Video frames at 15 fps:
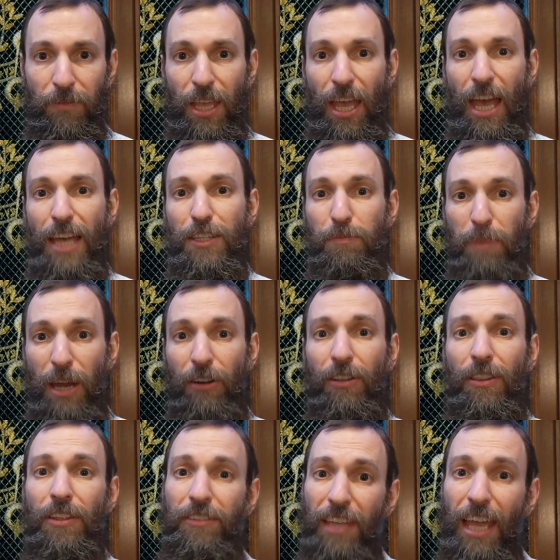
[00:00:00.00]
As Beryl
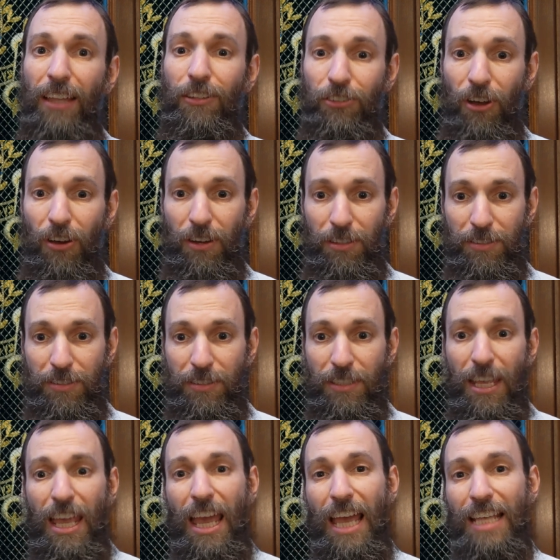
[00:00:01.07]
the tailor taught us,
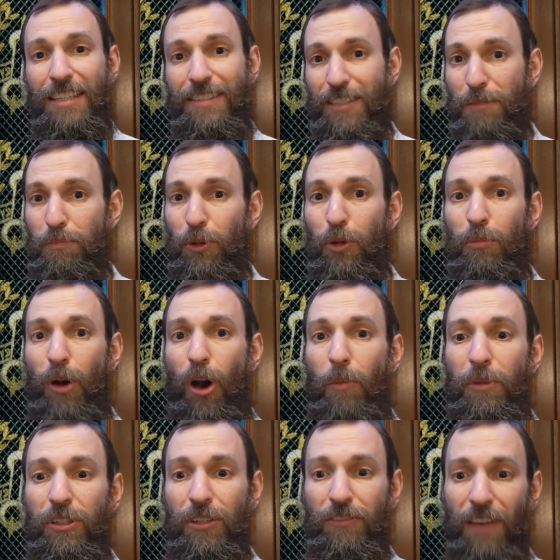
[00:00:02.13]
a simple
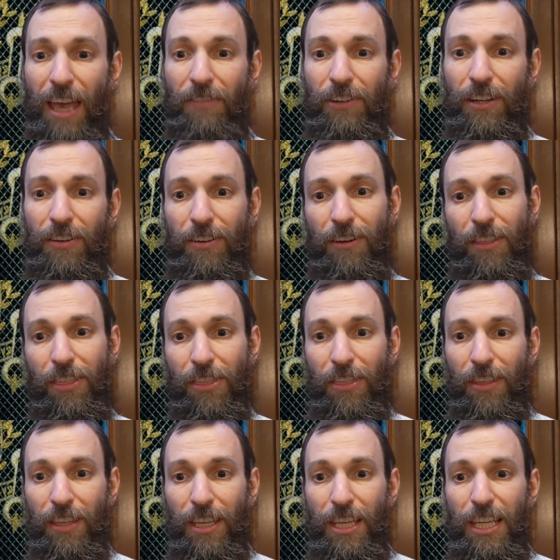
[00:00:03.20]
moment of heaven and earth
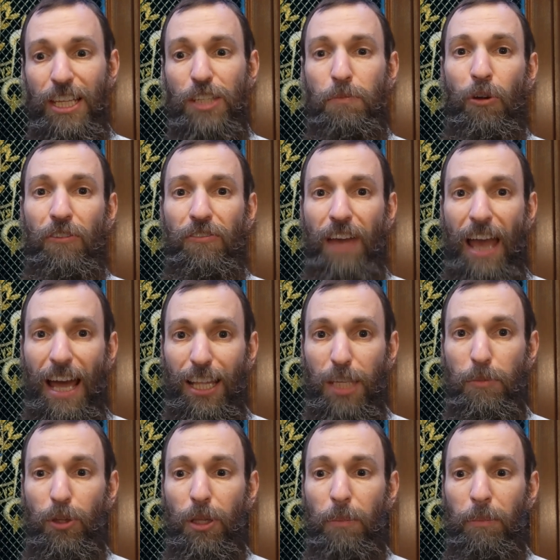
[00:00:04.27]
is more
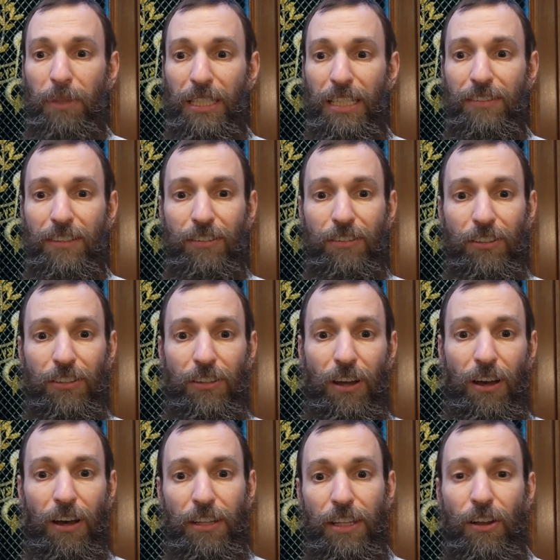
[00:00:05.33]
valuable and pleasing to
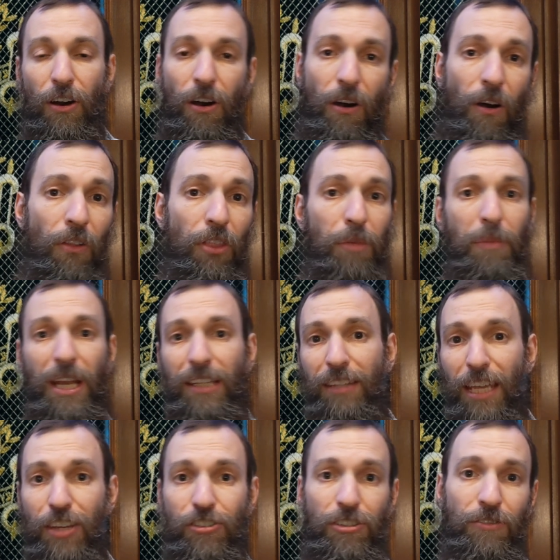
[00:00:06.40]
God than all the
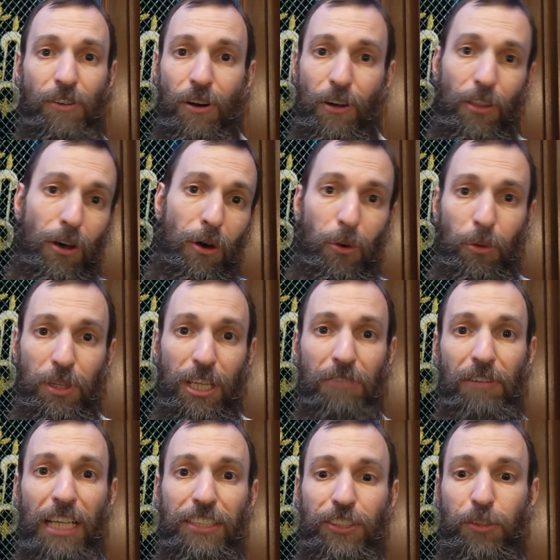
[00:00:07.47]
meditation of all the holy and
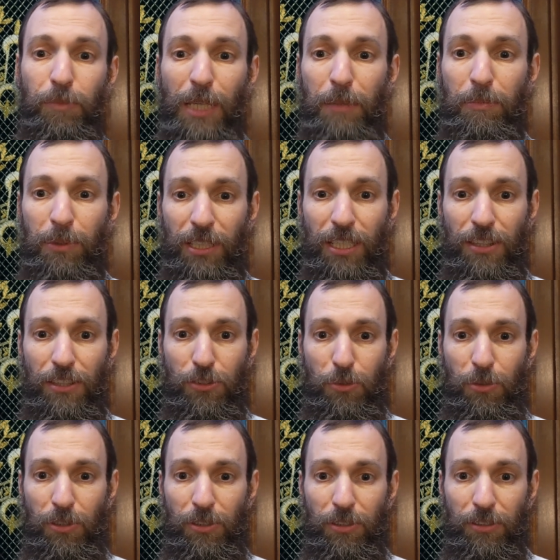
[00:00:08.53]
righteous people in this
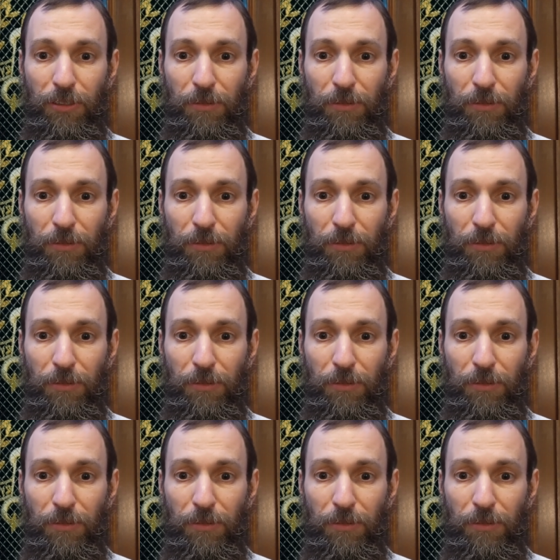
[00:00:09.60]
world.